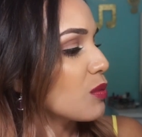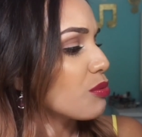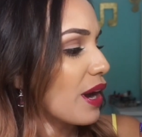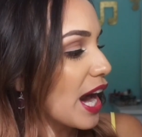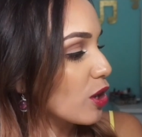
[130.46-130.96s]

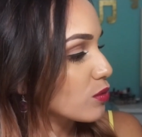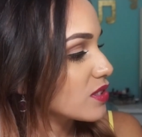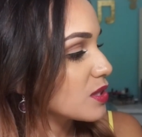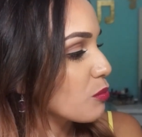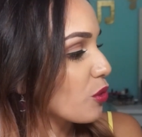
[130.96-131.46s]

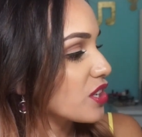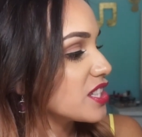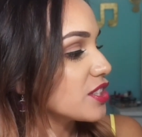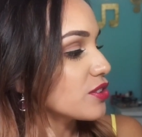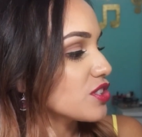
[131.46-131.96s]
browns, more
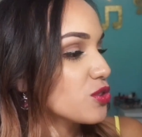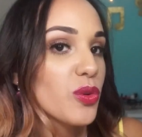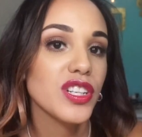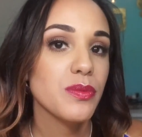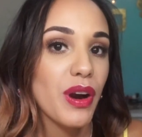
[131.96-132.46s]
yields
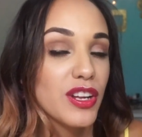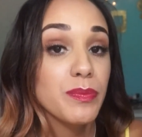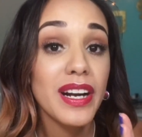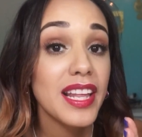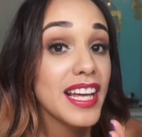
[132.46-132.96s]
towards browns,
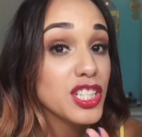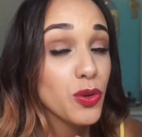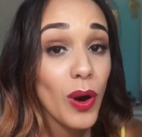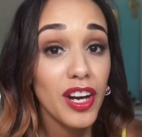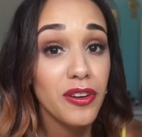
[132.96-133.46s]
but that's
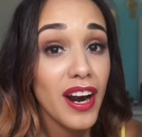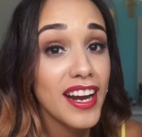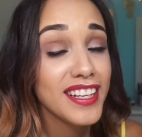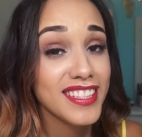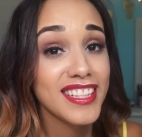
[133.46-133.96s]
quite all
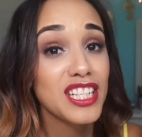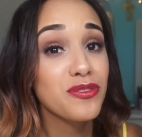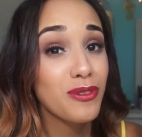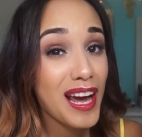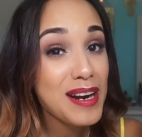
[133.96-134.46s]
right because that's
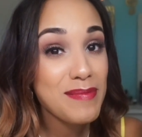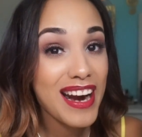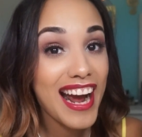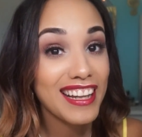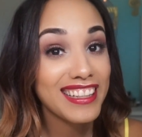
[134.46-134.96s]
right up my
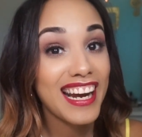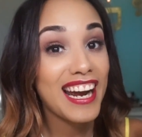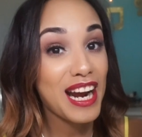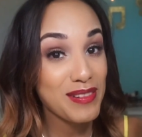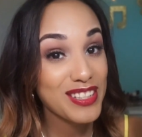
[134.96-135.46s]
alley.
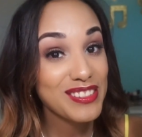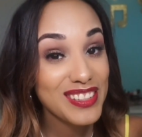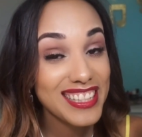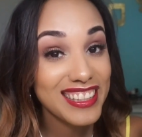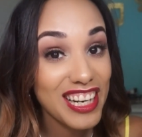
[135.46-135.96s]
I
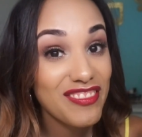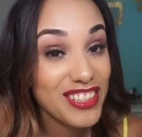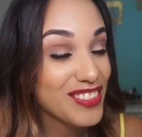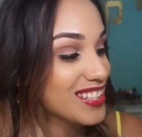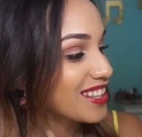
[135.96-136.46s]
absolutely love
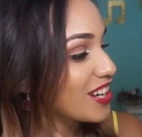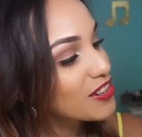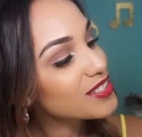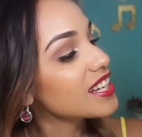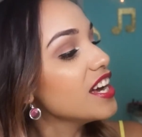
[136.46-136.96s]
using
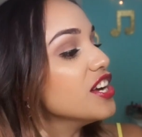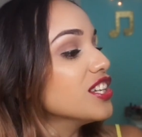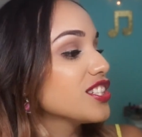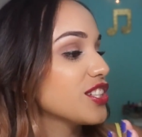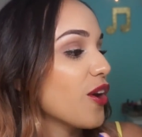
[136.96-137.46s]
those.
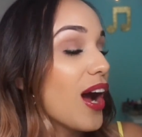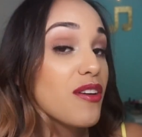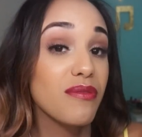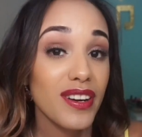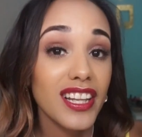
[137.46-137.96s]
So I
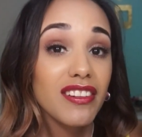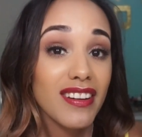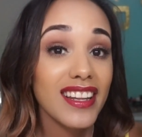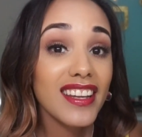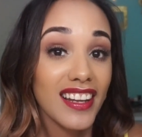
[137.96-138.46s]

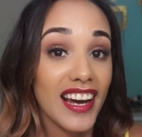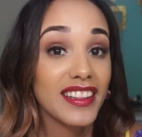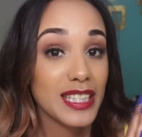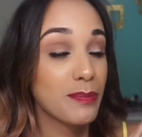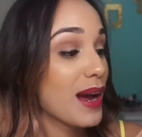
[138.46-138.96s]
really like this